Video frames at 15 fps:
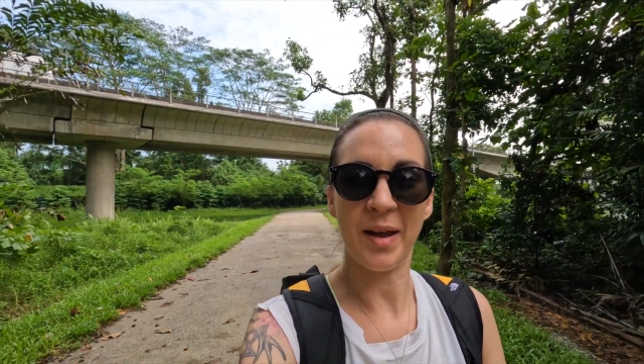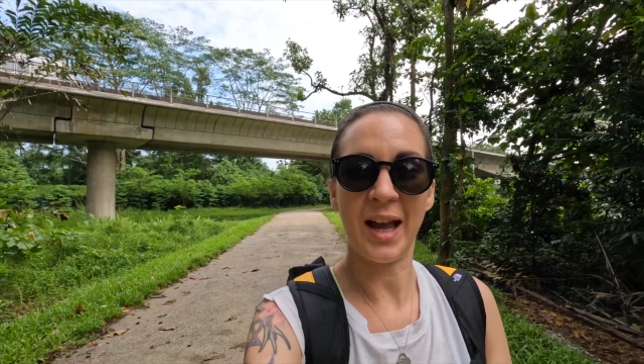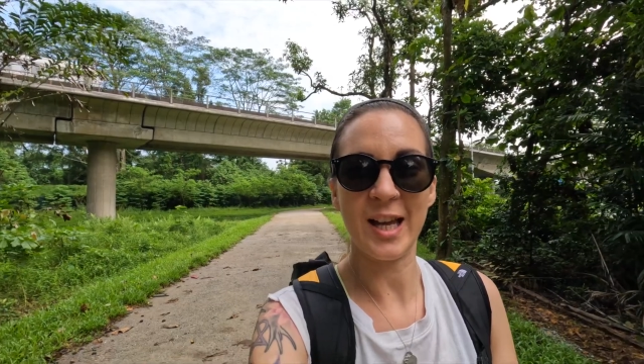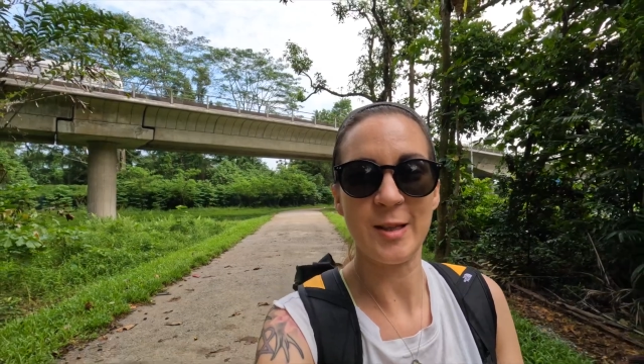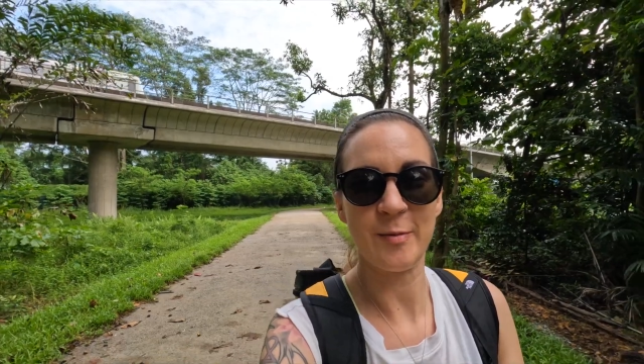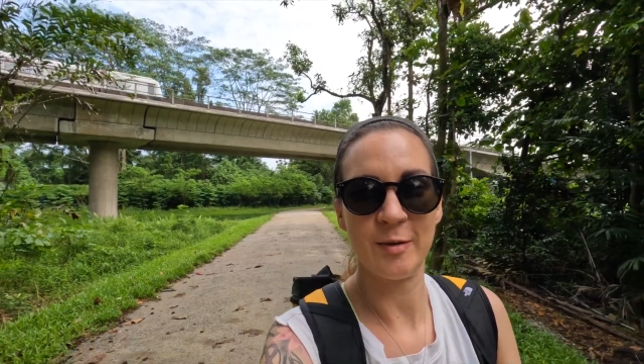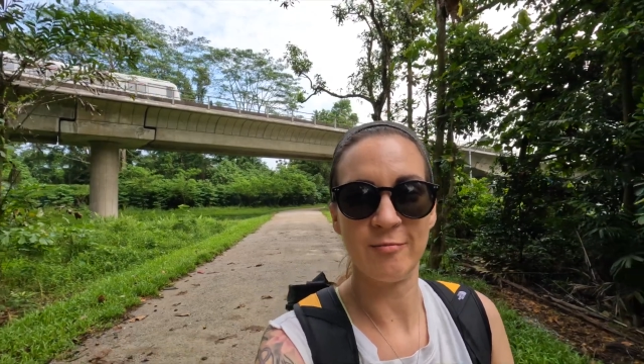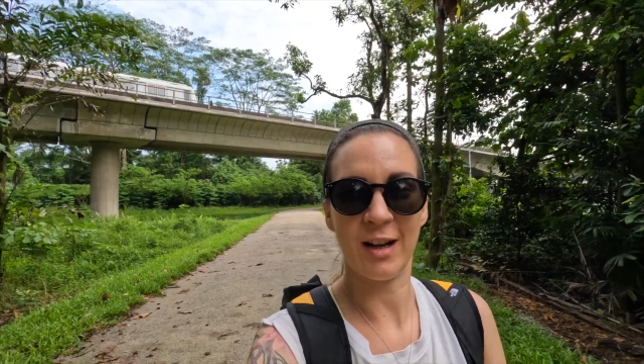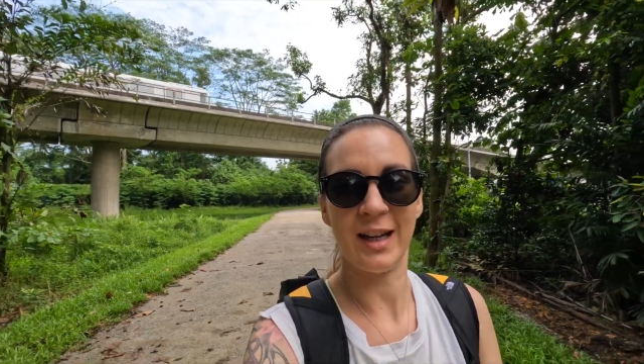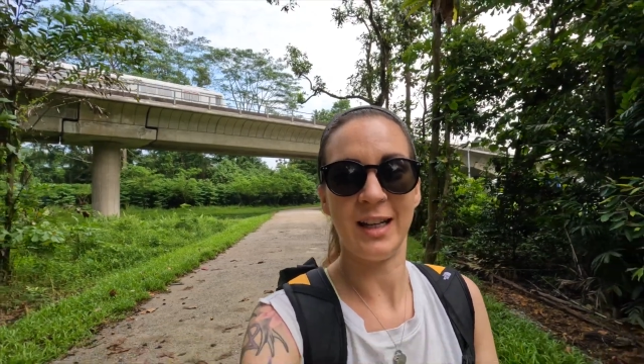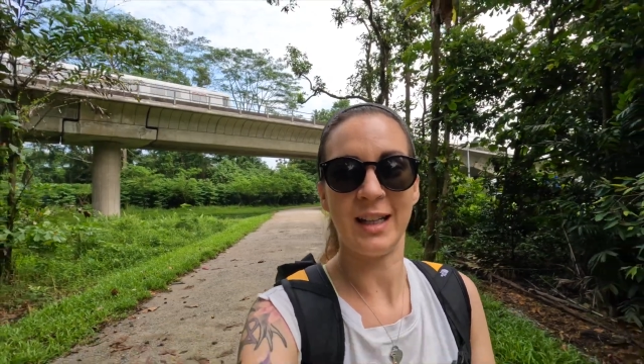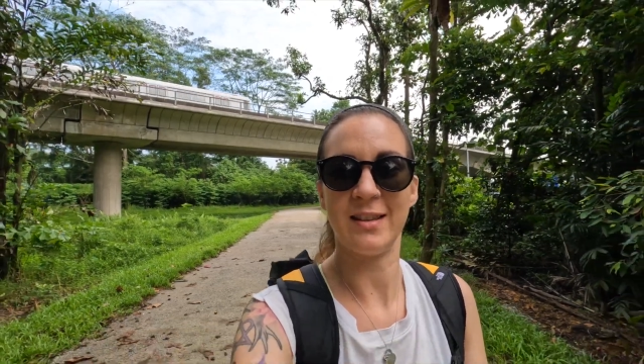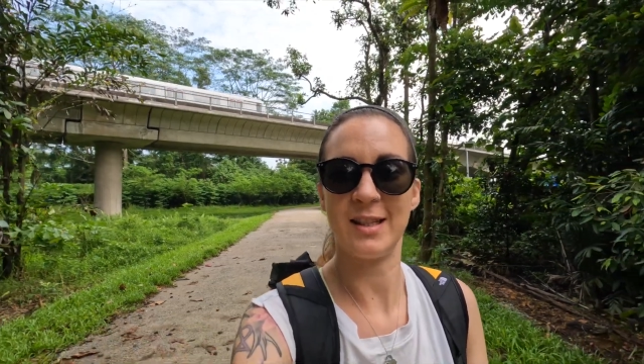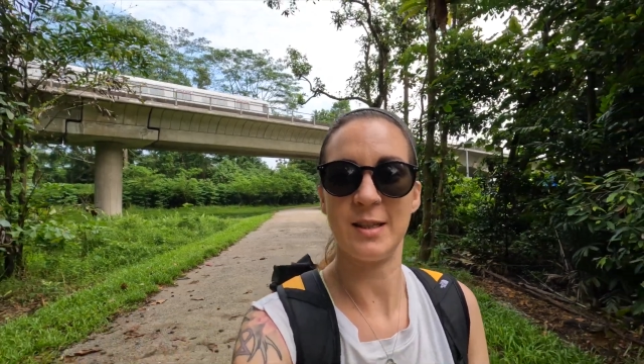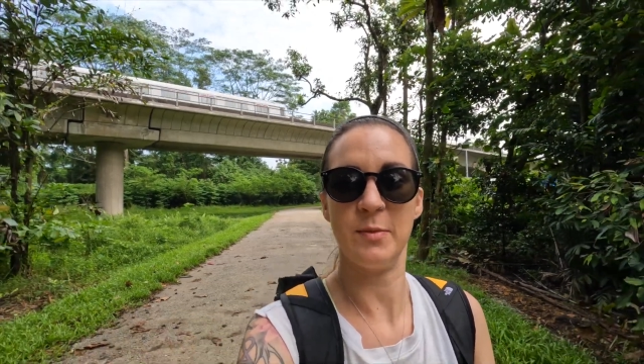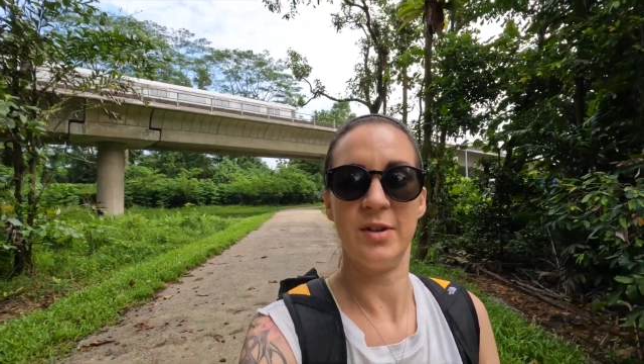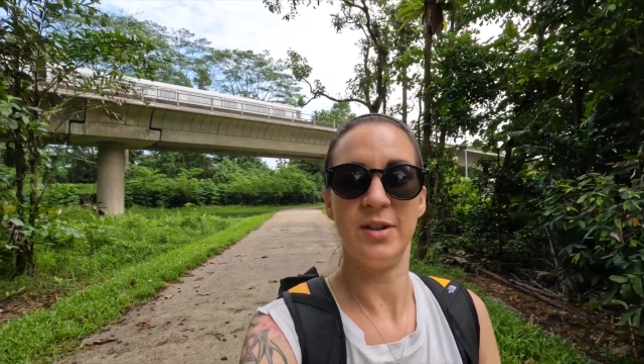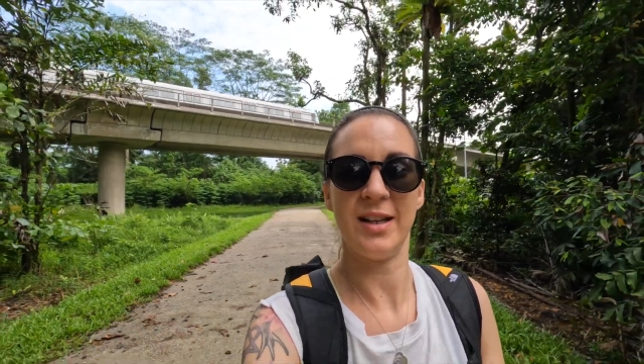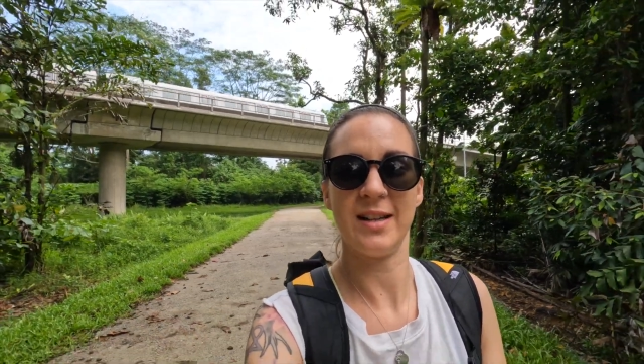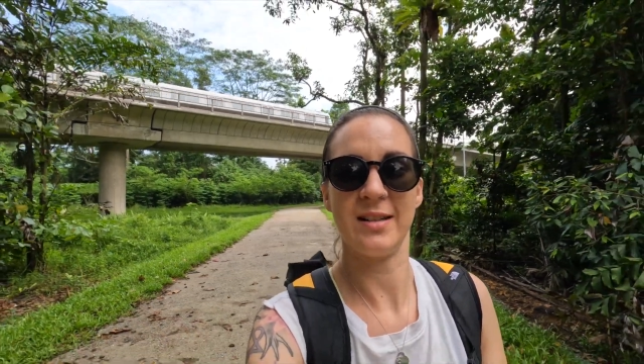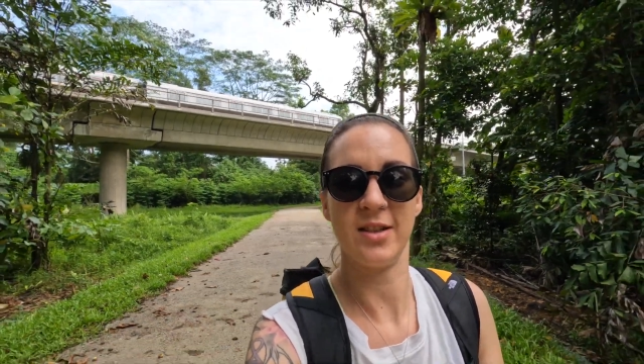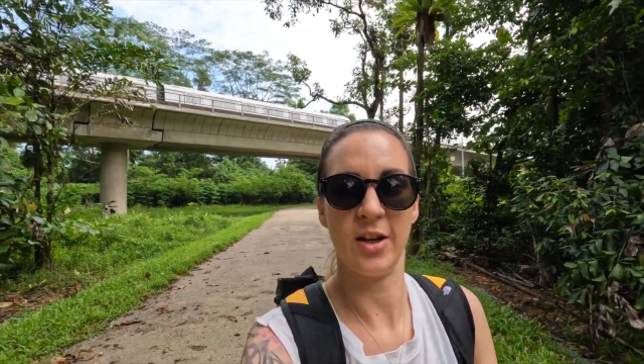It has been raining this
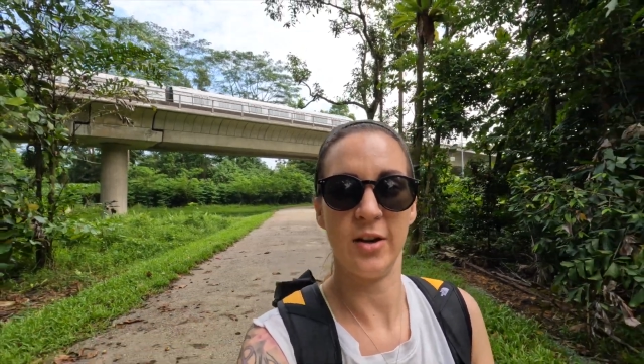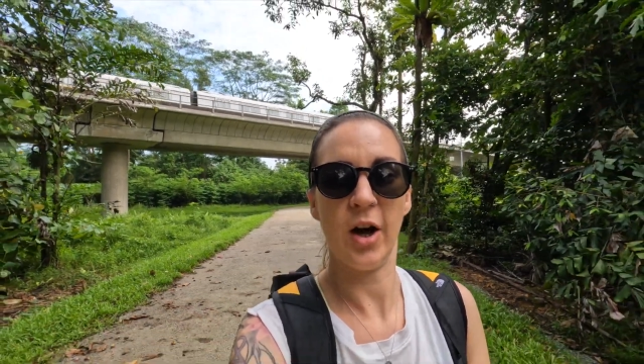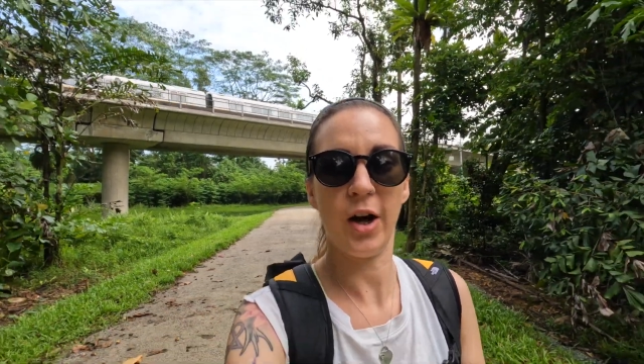morning, so